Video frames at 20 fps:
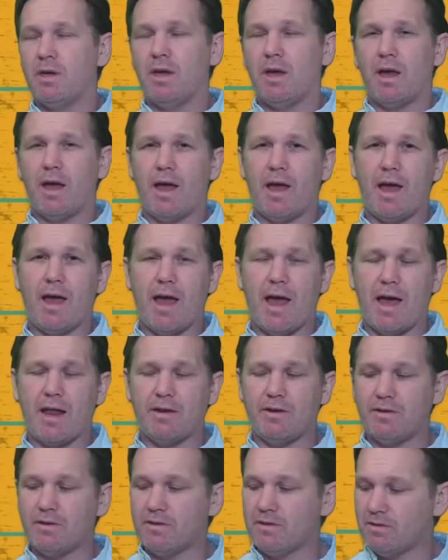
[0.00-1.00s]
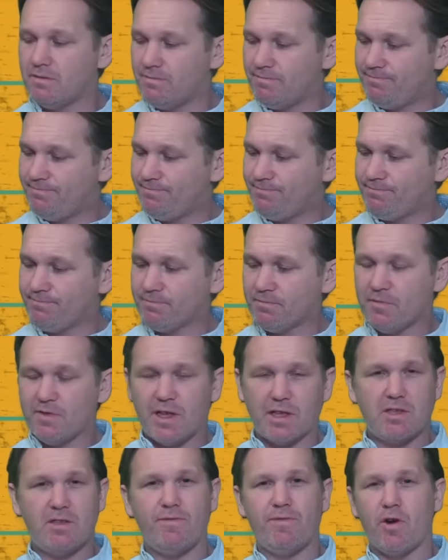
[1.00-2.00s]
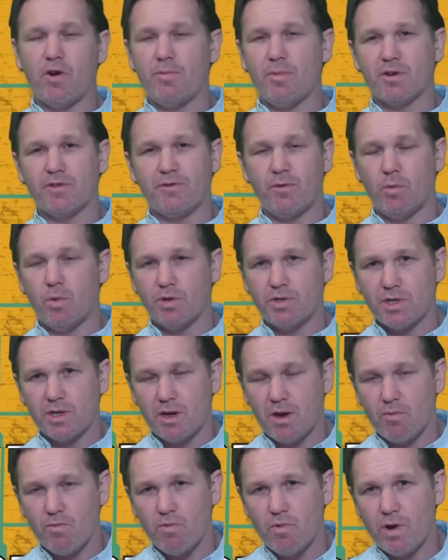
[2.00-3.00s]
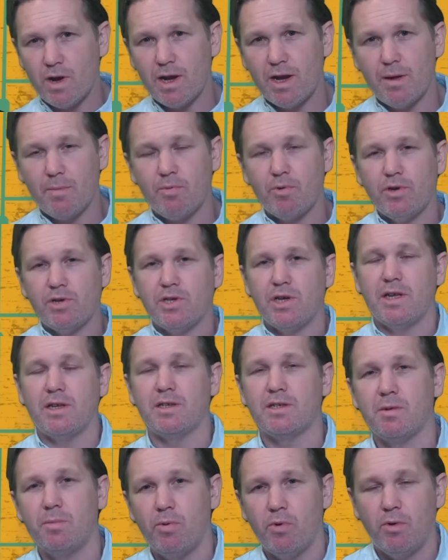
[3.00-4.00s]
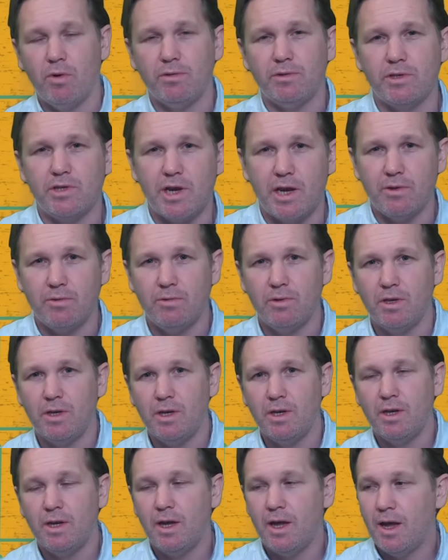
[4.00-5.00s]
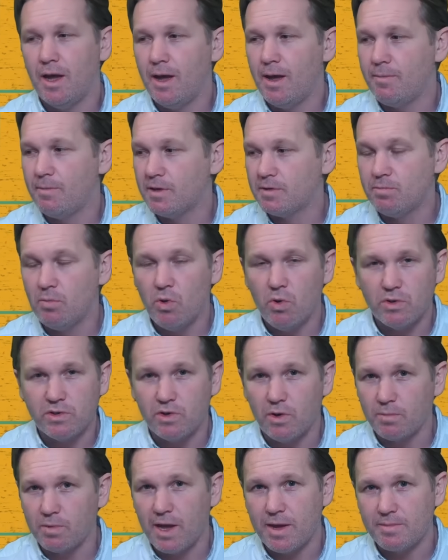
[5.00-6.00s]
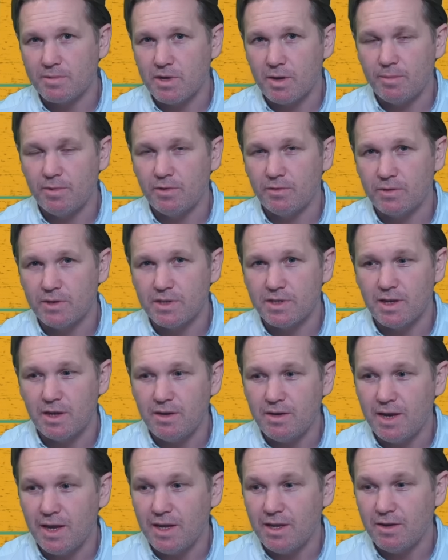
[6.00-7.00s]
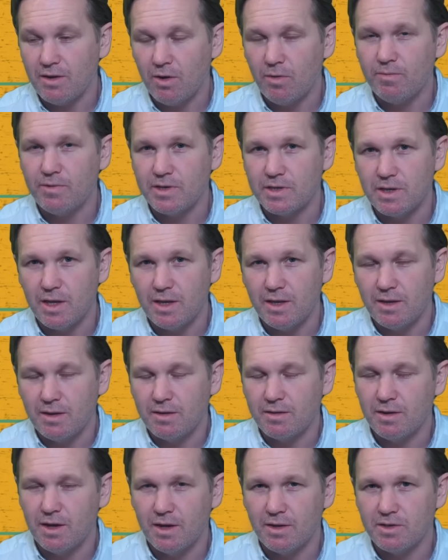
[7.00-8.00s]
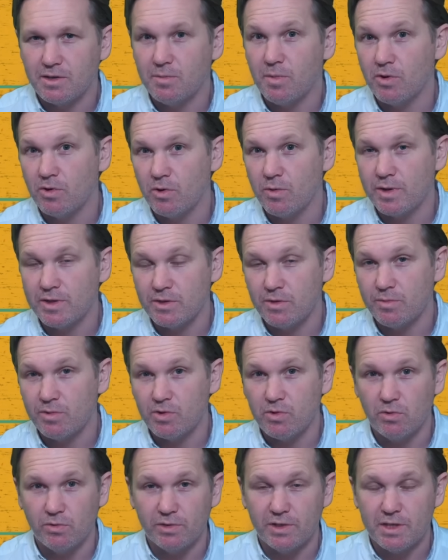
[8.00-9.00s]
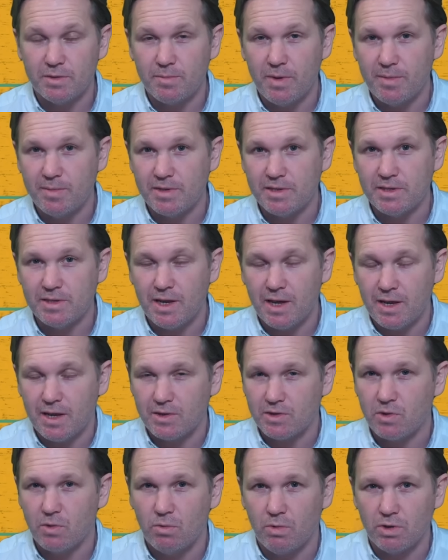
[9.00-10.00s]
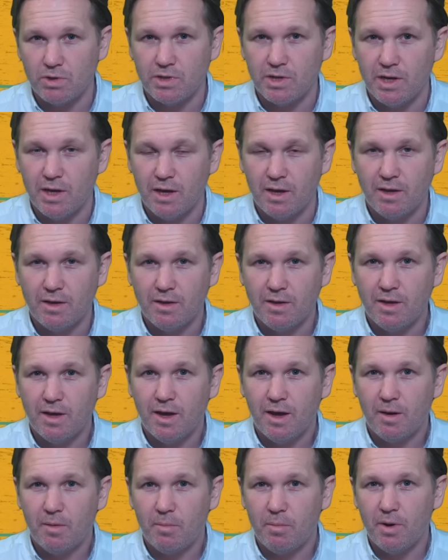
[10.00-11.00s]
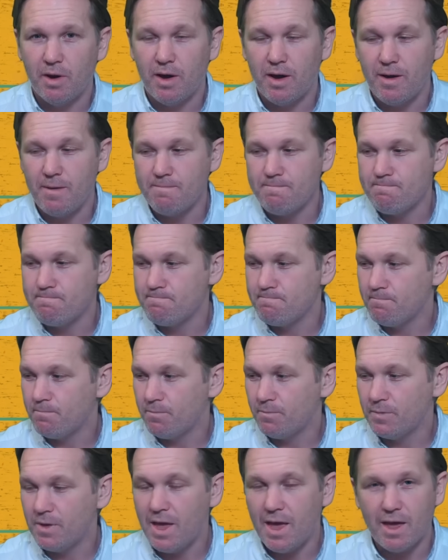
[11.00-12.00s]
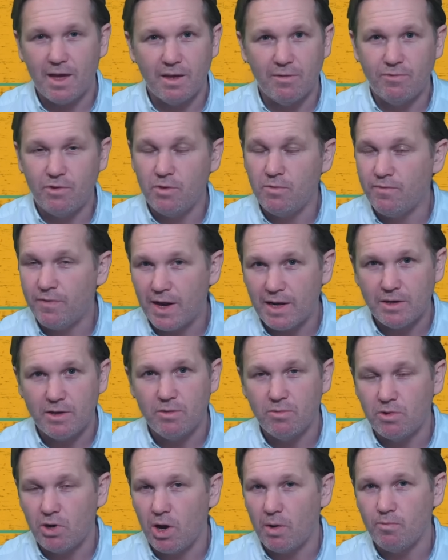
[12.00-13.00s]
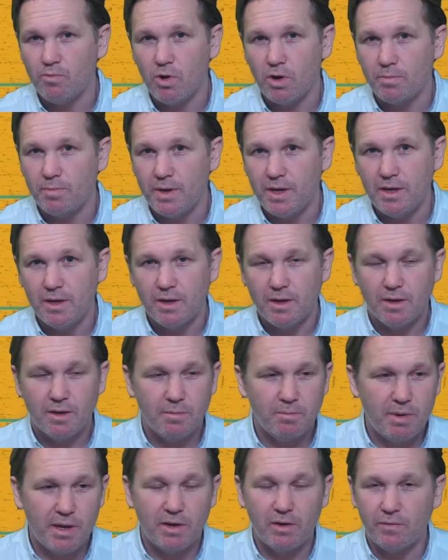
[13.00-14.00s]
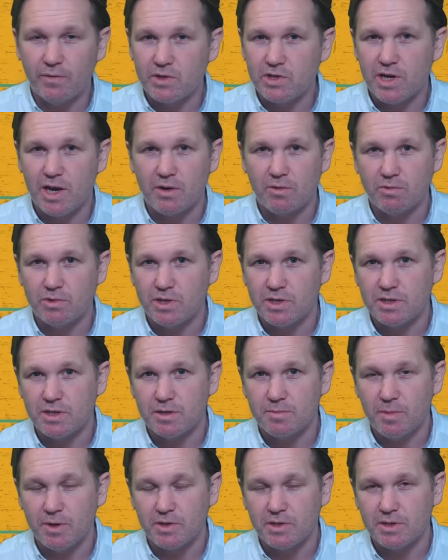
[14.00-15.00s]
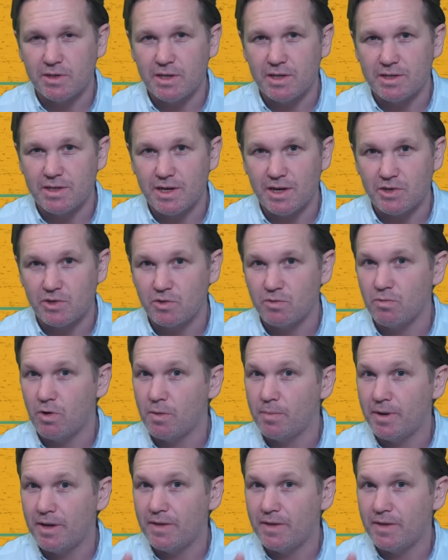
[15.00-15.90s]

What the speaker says: And thank you very much for watching. I really appreciate your support on the channel. There's more top games coming on the Sunday, obviously. Tomorrow as I record this, maybe today as you're watching it. But yeah, if you value club rugby being on the channel just as much as international rugby,